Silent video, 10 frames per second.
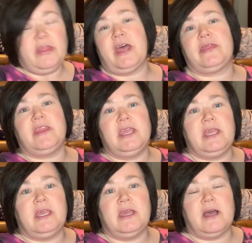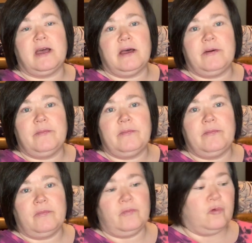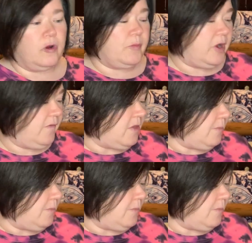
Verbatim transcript: that the um, warmer of